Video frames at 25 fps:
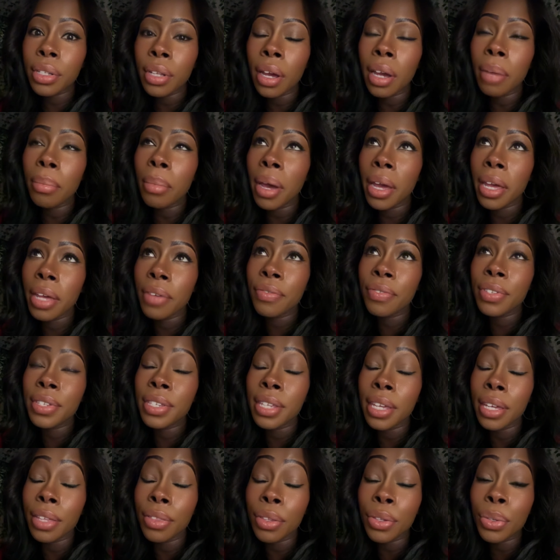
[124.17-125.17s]
time I have
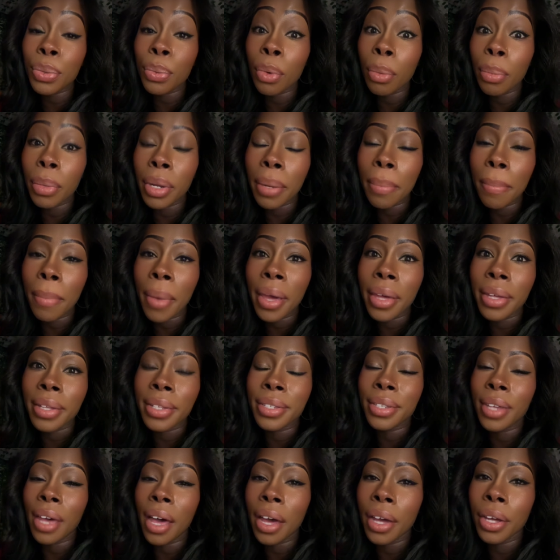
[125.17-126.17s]
seen this woman in my
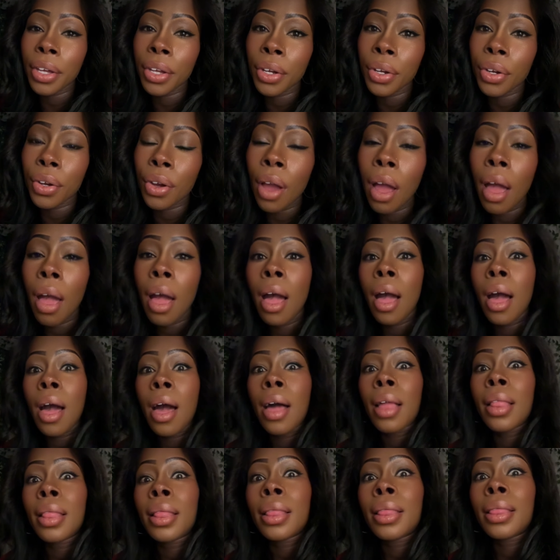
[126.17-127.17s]
entire
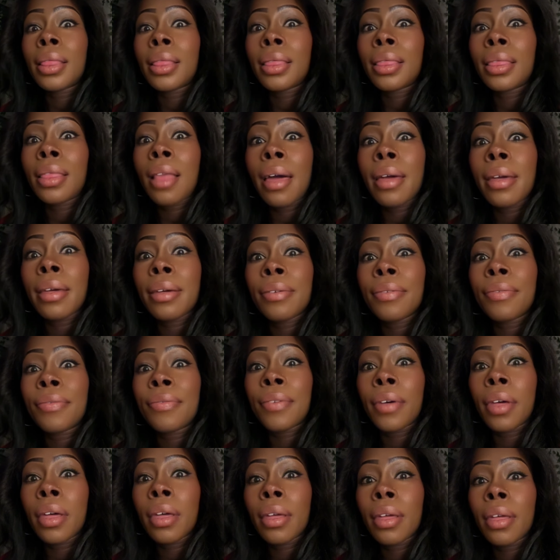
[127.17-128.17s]

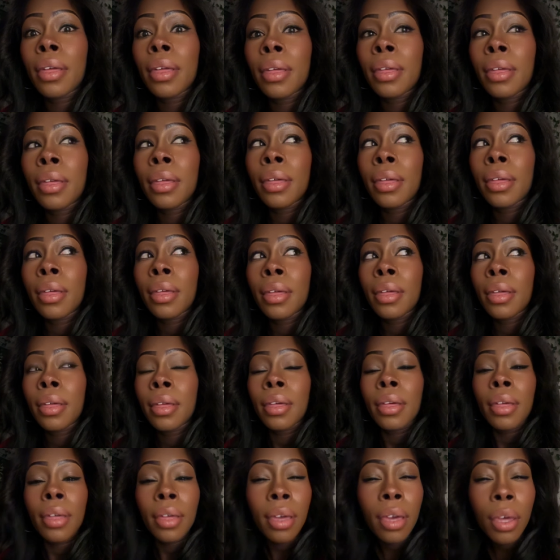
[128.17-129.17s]
life.
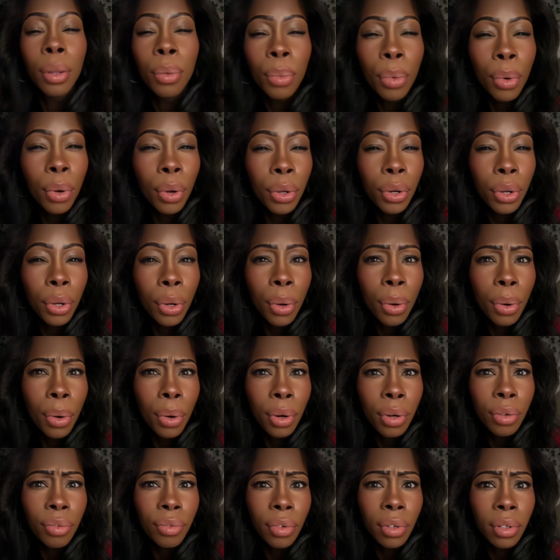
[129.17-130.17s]
And we're in a
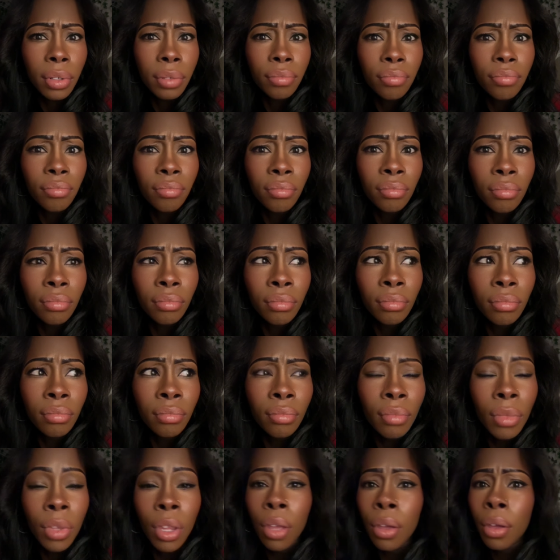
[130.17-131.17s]
courtroom
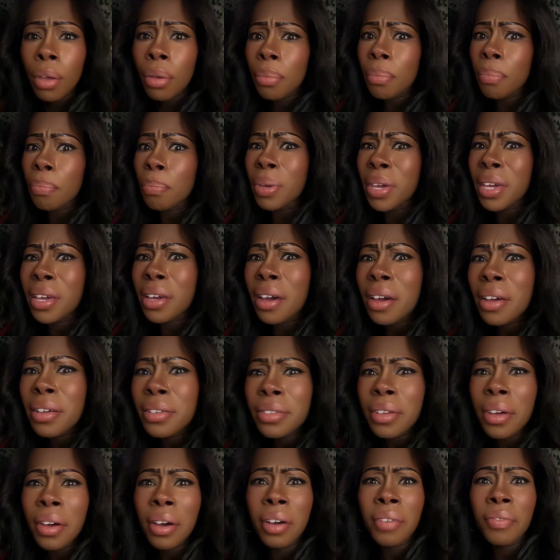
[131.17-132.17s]

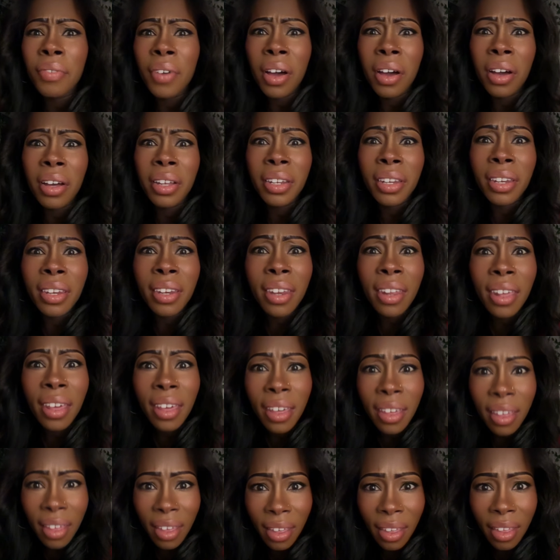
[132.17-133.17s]
because of a
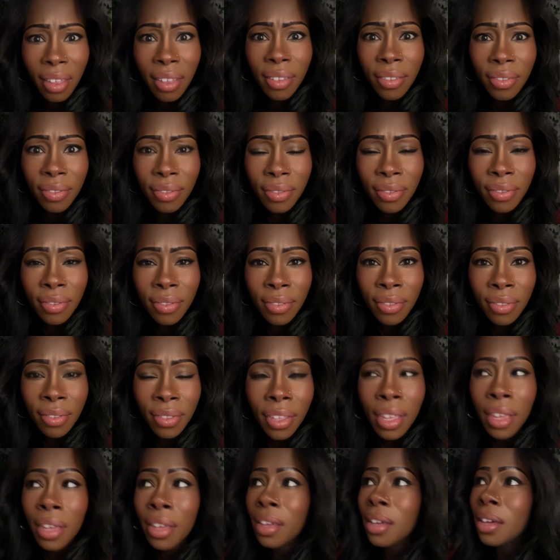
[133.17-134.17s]
nigga.
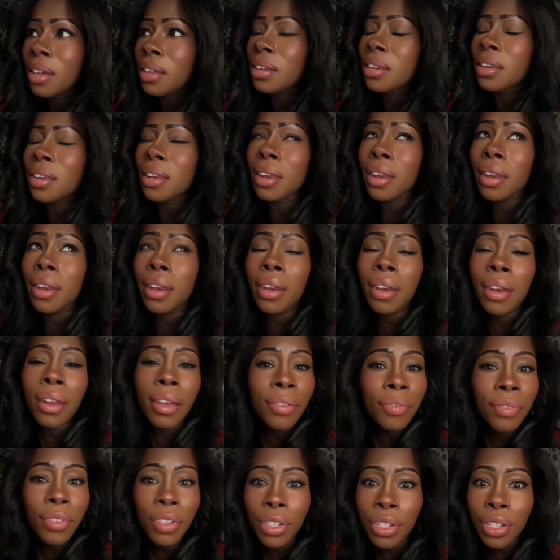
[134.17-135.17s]

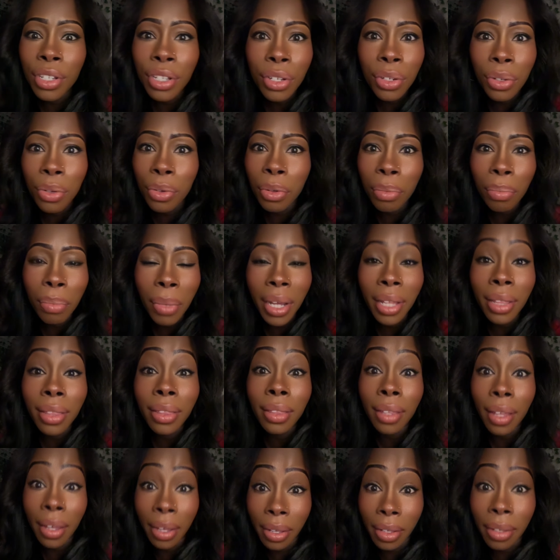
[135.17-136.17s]
Never seen you in my
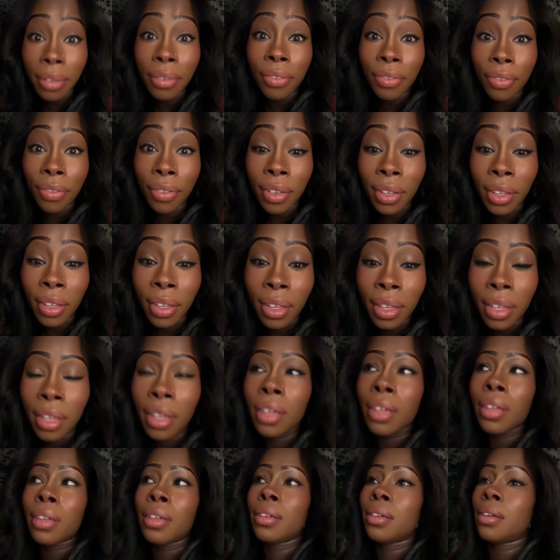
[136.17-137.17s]
life.
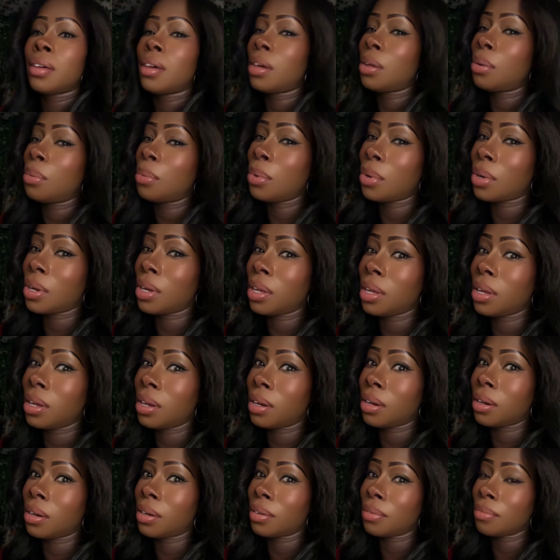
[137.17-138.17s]
And we're
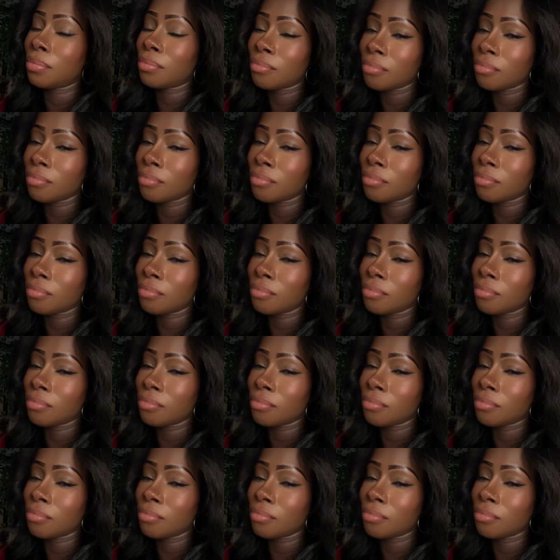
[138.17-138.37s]
here